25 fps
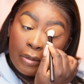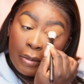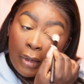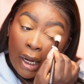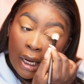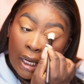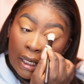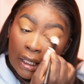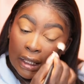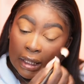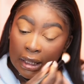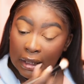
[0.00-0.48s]

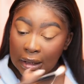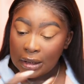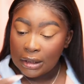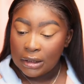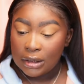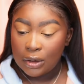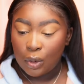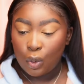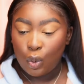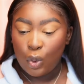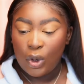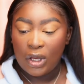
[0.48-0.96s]
my
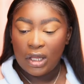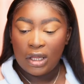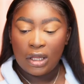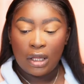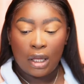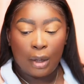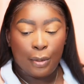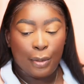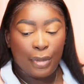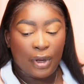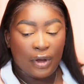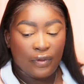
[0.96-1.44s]
lids with
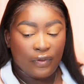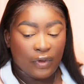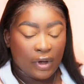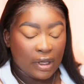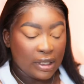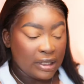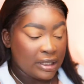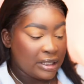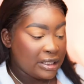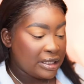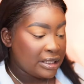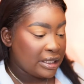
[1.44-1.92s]
a bit of
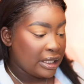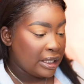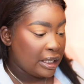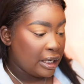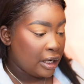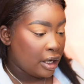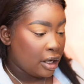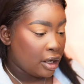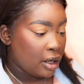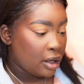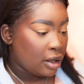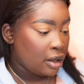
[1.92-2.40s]

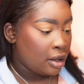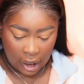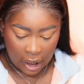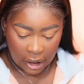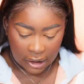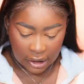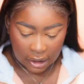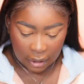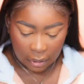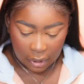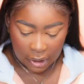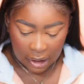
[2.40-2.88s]
concealer. Okay,
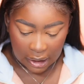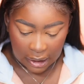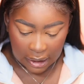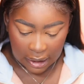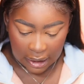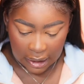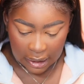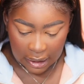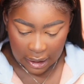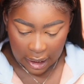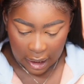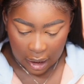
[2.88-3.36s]
so I'm gonna
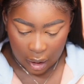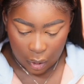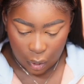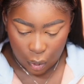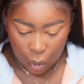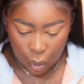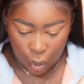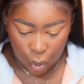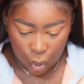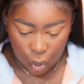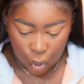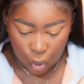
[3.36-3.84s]
need like a
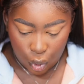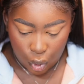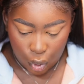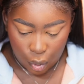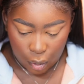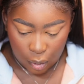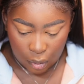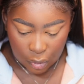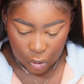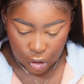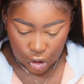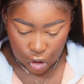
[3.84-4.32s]

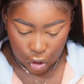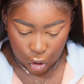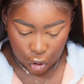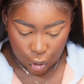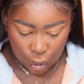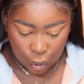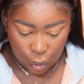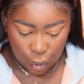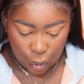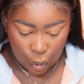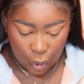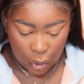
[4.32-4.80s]
warm
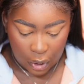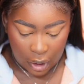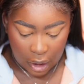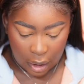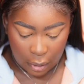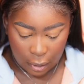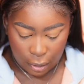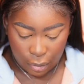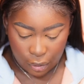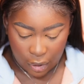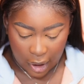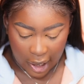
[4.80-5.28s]
tone
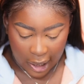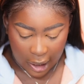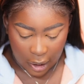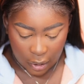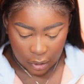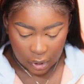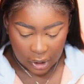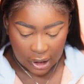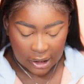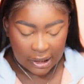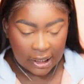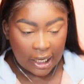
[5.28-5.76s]

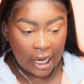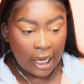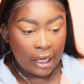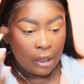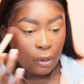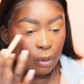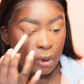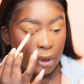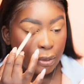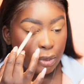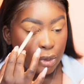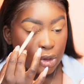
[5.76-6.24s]
brown because I kind
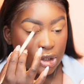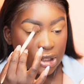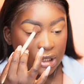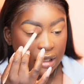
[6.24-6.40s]
of want to put